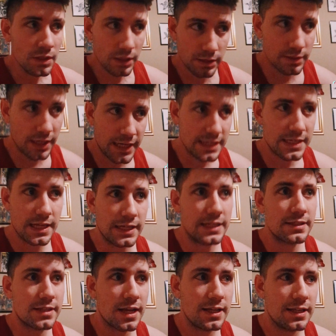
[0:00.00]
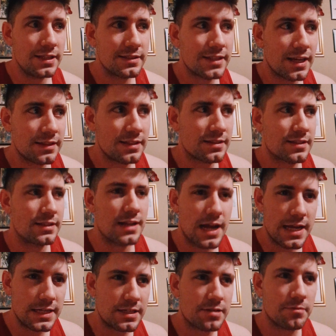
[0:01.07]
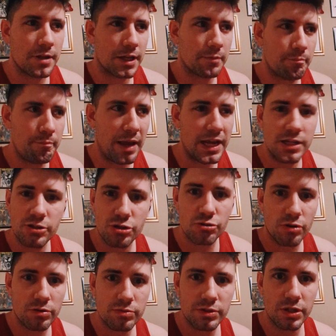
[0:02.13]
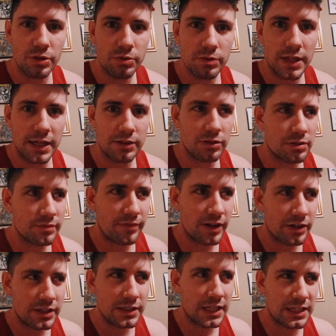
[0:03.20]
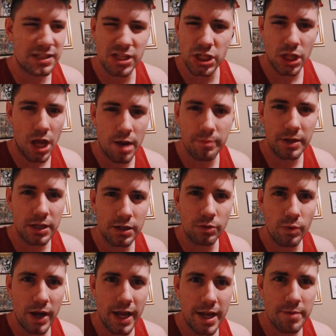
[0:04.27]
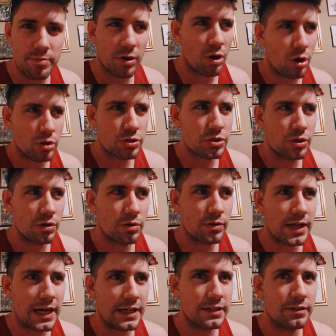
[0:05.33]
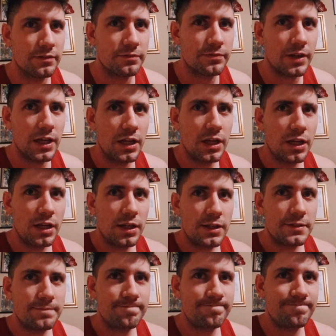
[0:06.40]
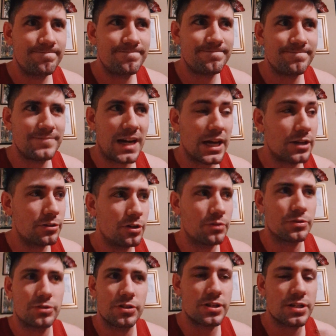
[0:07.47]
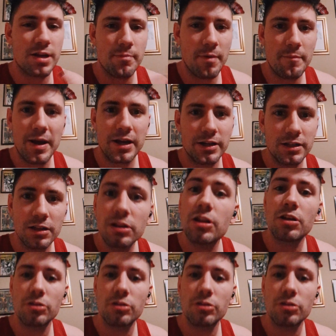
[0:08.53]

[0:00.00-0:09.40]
Because, like I said, he's got, he's got this nice like paint stroke too that looks very like sloppy in a way, but also kind of I don't know. There's just something about it.